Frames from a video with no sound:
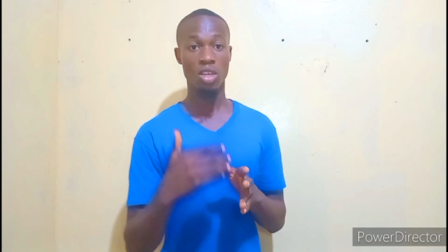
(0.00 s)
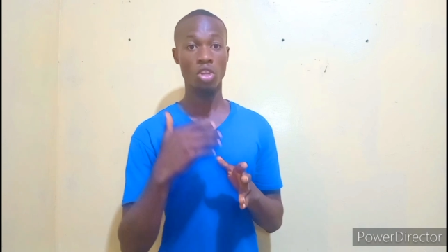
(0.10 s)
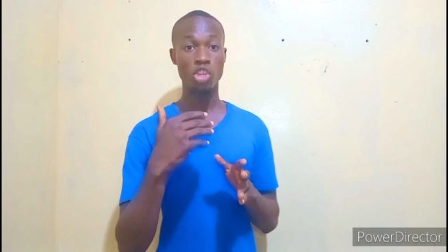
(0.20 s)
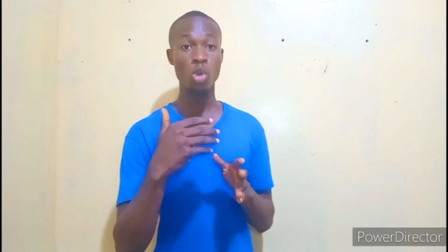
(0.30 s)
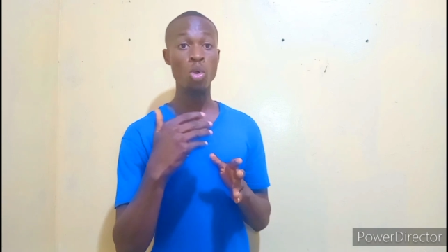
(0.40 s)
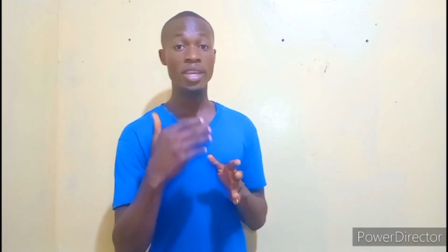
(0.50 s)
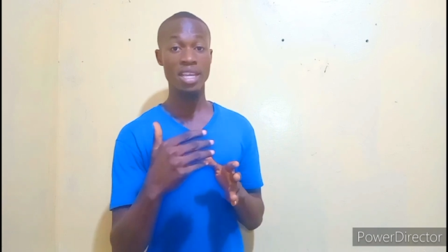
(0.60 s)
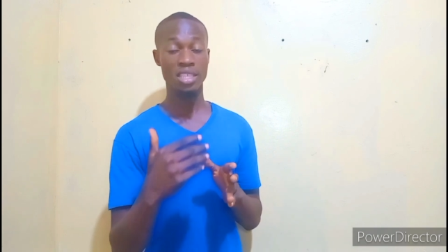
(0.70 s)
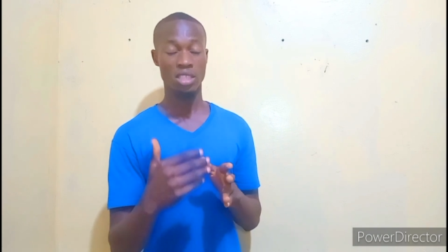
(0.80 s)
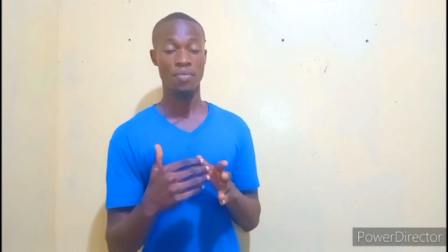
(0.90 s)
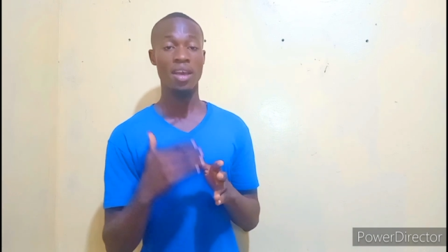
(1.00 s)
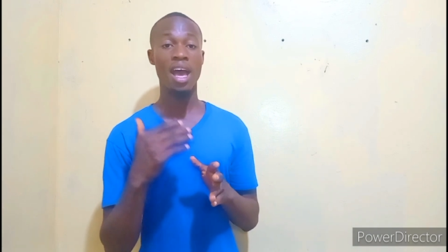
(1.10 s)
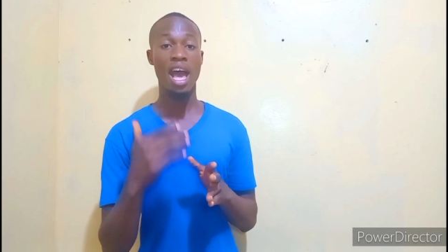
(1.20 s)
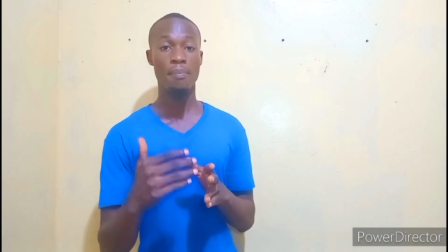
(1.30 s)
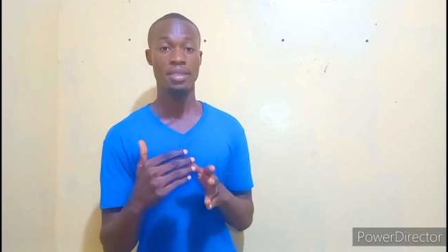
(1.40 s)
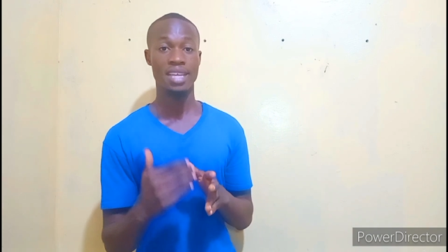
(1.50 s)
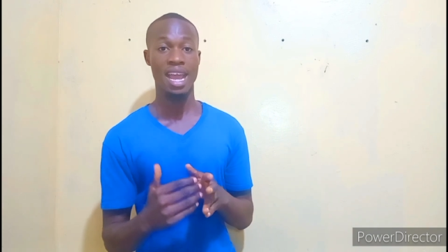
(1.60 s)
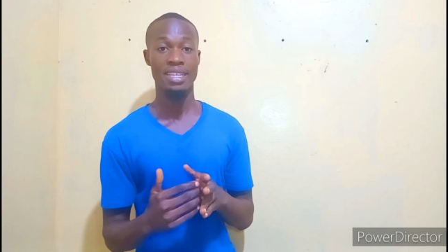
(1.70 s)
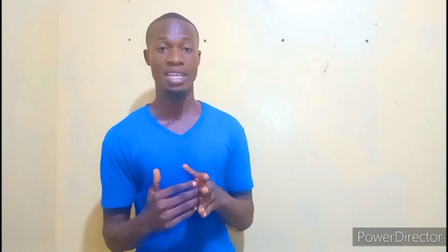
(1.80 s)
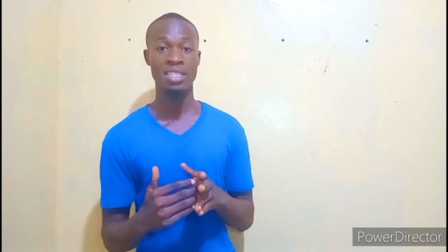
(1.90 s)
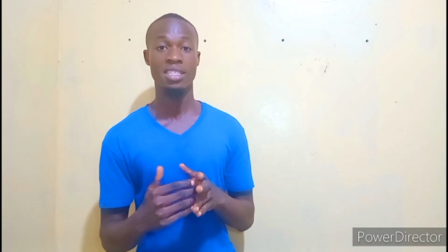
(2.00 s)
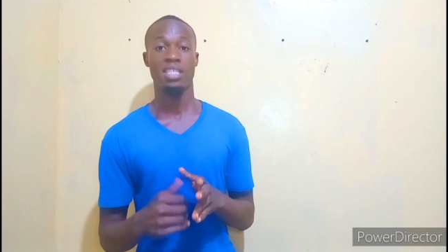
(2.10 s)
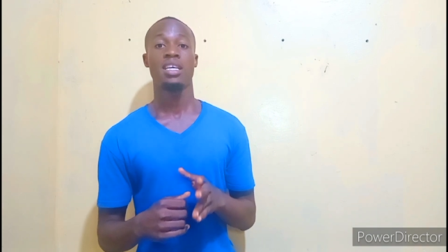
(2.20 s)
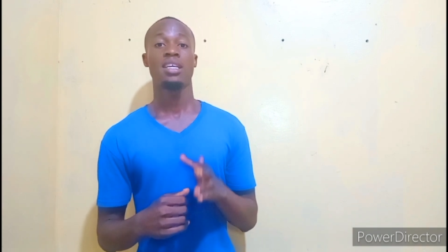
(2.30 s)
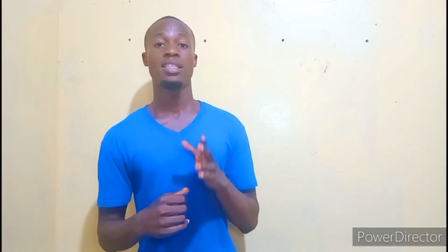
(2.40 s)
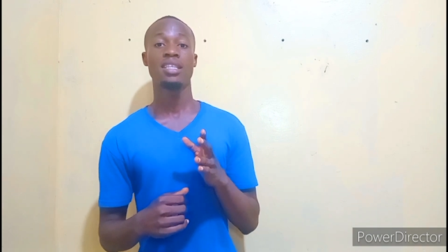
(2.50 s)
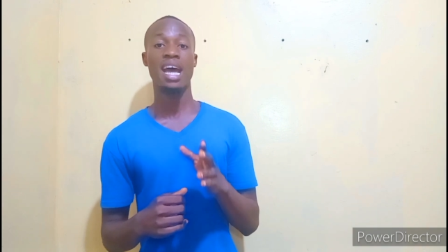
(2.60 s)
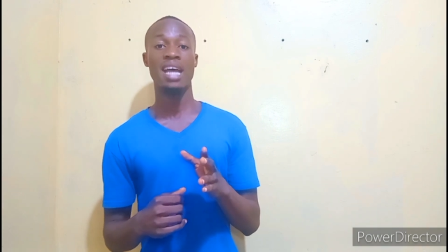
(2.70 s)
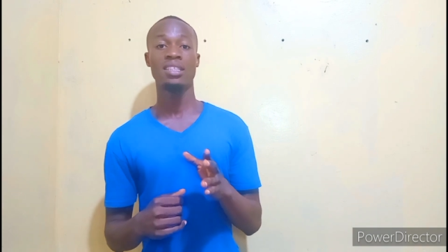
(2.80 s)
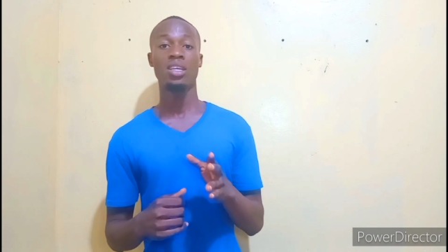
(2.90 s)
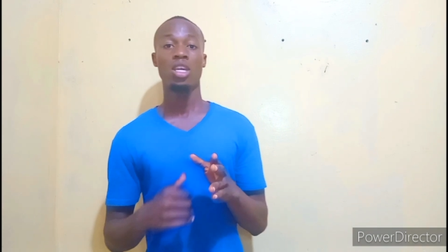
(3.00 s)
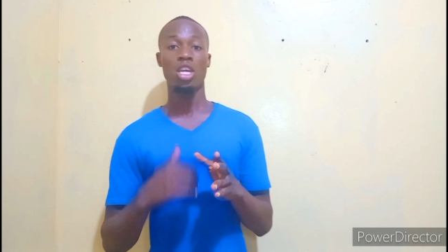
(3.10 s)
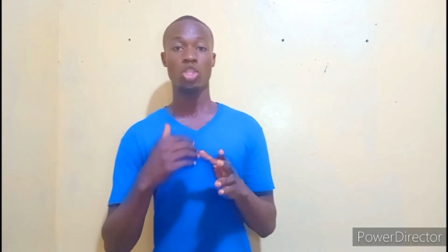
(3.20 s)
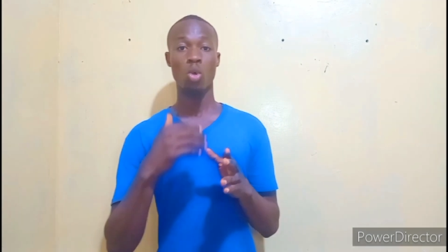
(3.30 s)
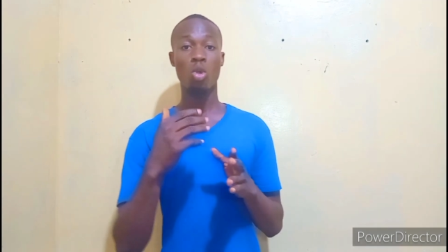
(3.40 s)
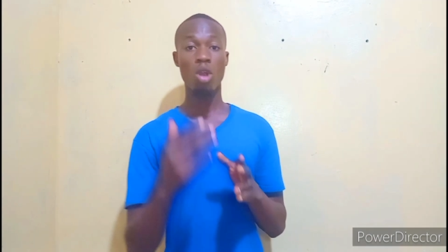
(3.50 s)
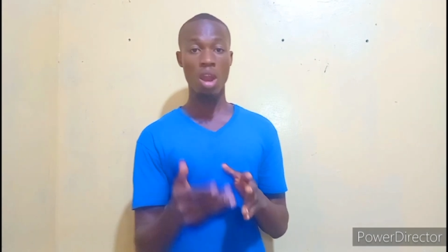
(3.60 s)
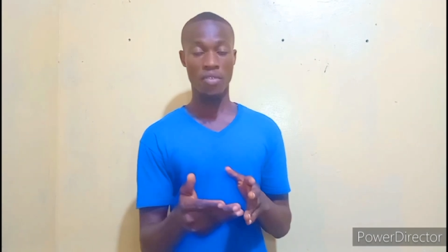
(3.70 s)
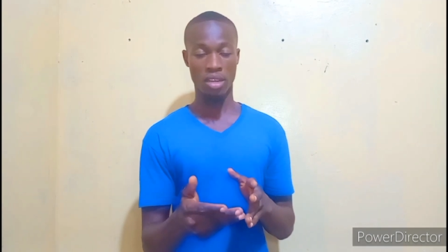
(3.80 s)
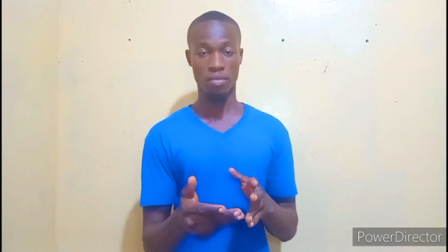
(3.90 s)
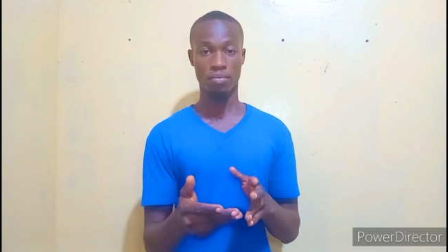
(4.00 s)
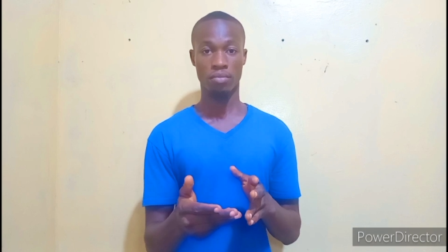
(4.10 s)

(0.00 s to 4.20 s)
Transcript: new cases of hepatitis that is occurring